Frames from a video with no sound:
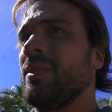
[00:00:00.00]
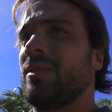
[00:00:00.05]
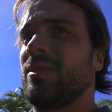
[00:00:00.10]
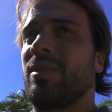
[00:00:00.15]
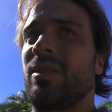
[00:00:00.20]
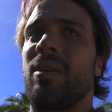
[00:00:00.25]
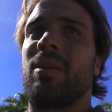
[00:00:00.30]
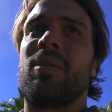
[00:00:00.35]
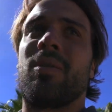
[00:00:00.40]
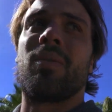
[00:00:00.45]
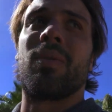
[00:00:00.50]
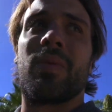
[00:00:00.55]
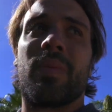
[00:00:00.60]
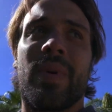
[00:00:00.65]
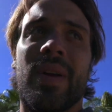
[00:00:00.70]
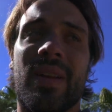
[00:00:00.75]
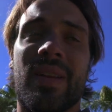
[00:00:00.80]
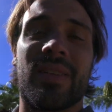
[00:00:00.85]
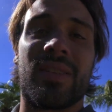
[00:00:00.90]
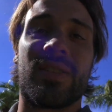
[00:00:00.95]
So when we
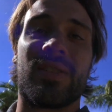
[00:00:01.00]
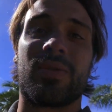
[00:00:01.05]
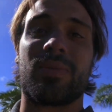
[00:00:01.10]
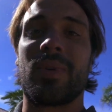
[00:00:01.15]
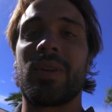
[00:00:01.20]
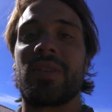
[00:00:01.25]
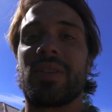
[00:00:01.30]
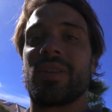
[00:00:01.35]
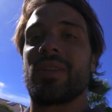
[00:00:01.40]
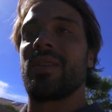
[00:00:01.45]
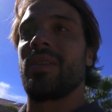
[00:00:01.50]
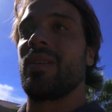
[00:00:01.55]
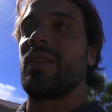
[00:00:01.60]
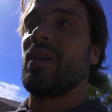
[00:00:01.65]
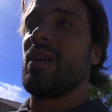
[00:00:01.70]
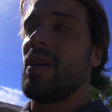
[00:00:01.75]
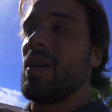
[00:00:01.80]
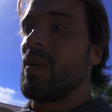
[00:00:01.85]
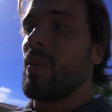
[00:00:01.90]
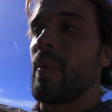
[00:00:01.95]
had to switch it,
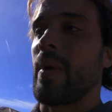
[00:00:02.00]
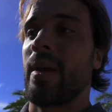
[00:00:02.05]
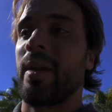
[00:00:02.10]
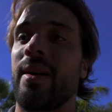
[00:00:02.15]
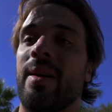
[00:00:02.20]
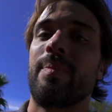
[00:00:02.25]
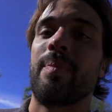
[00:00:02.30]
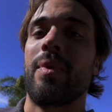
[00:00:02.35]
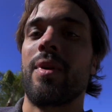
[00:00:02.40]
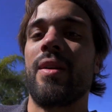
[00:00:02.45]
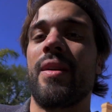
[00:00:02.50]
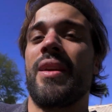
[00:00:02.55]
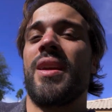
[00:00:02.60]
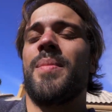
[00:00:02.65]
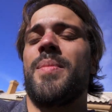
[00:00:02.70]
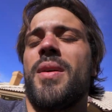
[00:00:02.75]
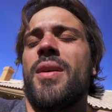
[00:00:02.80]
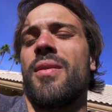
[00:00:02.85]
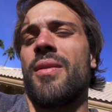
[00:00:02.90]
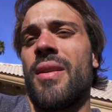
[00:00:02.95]
we ended up burning
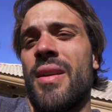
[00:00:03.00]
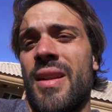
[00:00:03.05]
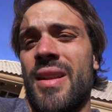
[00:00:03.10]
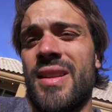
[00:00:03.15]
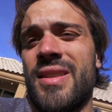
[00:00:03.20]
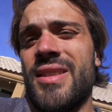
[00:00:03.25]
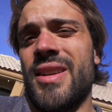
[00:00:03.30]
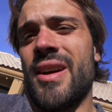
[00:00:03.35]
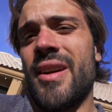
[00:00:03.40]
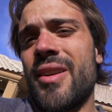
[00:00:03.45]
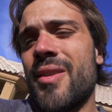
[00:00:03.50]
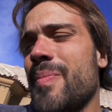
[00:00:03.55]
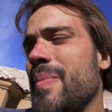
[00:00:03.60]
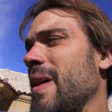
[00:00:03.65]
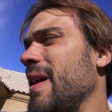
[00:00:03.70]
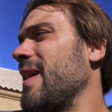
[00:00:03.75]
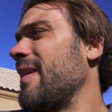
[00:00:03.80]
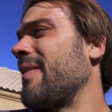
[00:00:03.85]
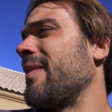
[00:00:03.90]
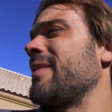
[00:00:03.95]
about an entire
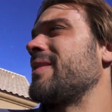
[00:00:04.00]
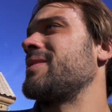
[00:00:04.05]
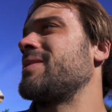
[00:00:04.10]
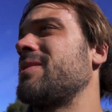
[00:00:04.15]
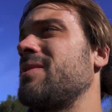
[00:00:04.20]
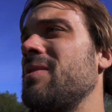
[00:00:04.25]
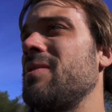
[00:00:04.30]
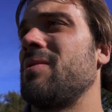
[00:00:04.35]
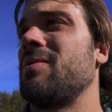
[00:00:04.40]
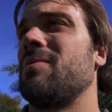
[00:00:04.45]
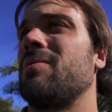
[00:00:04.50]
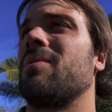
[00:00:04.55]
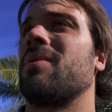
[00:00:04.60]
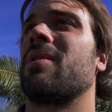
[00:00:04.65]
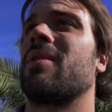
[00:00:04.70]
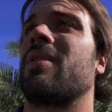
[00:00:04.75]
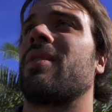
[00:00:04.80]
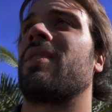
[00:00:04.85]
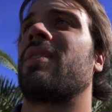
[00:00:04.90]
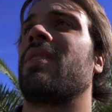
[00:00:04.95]
pallet's
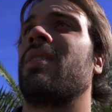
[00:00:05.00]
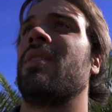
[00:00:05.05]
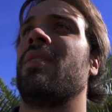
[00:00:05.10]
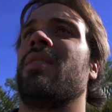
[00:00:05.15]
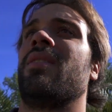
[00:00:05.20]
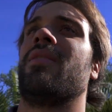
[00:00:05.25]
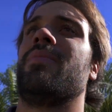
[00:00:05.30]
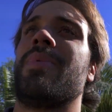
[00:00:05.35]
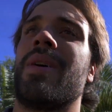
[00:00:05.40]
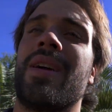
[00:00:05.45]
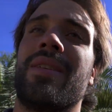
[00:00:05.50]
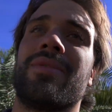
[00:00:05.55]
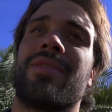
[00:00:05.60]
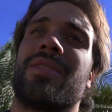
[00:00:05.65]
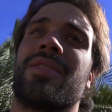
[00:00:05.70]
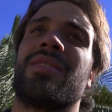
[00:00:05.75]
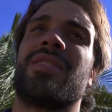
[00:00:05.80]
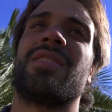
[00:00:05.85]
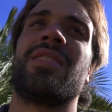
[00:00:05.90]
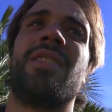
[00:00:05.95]
worth of
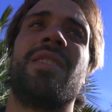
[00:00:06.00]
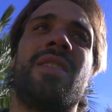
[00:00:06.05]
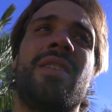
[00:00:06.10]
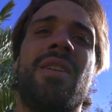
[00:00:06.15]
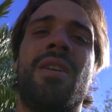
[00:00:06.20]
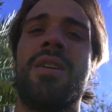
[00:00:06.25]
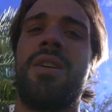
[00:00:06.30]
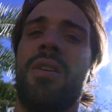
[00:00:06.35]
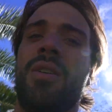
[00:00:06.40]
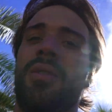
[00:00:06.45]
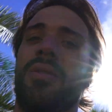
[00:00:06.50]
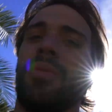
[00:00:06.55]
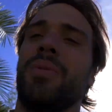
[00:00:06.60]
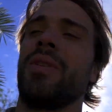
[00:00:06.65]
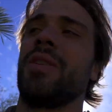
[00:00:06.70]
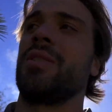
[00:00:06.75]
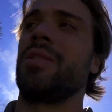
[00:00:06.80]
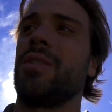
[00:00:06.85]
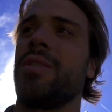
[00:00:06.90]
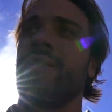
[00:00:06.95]
pavers,
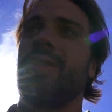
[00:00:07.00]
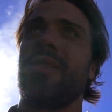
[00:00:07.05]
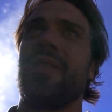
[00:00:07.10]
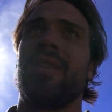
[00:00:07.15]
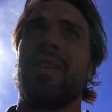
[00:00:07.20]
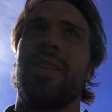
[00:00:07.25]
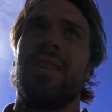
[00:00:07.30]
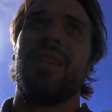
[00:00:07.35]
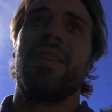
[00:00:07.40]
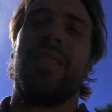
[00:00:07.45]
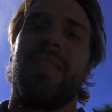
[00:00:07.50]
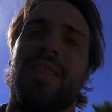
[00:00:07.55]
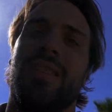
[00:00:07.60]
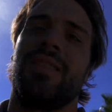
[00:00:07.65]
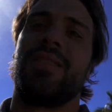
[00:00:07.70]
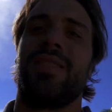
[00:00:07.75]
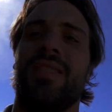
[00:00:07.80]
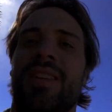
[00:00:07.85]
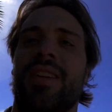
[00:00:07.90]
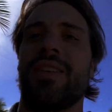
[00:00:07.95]
which
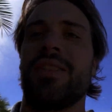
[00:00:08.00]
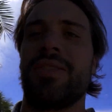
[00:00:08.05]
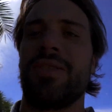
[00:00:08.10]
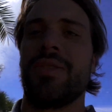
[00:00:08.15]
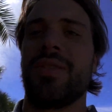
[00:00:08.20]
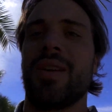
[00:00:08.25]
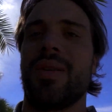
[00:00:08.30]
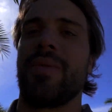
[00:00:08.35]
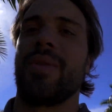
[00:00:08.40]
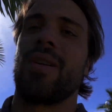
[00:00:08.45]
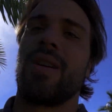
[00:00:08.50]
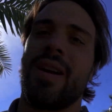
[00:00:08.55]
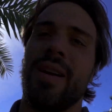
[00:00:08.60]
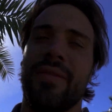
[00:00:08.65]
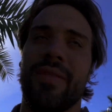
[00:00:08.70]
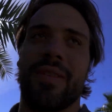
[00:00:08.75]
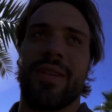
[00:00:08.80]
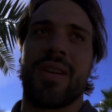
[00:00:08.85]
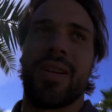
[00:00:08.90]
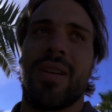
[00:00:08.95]
is the issue that we are
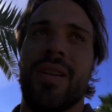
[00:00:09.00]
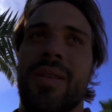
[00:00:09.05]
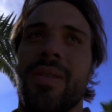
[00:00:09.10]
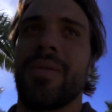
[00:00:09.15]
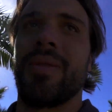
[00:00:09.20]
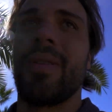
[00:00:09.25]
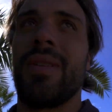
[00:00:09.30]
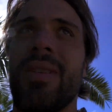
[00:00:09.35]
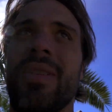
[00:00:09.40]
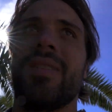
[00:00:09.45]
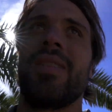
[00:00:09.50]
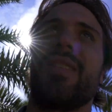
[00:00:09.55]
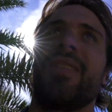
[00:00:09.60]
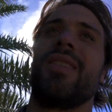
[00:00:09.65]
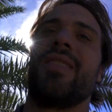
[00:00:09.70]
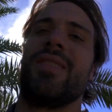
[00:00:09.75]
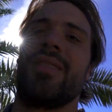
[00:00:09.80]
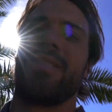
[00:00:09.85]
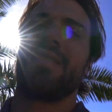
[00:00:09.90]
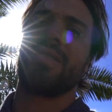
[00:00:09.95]
having right now,
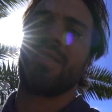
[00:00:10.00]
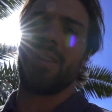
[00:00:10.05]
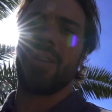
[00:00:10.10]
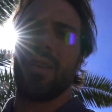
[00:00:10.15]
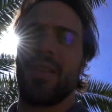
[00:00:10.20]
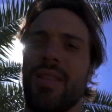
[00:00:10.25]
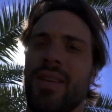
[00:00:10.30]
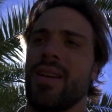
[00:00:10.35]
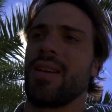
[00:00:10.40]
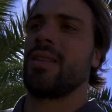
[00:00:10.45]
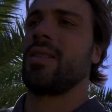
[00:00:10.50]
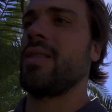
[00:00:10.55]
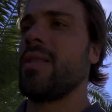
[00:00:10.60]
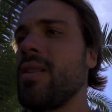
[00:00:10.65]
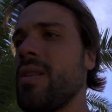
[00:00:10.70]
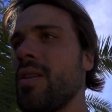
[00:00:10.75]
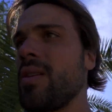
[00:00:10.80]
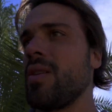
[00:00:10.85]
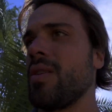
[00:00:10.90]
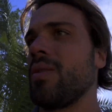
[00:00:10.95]
is that
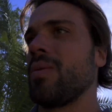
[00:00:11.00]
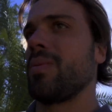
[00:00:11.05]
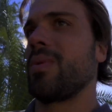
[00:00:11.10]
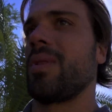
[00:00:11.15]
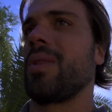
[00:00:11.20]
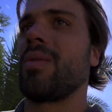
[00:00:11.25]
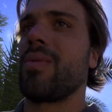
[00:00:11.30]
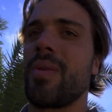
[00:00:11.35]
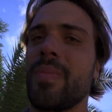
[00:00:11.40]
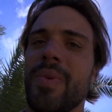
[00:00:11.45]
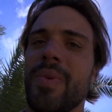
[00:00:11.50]
we're low on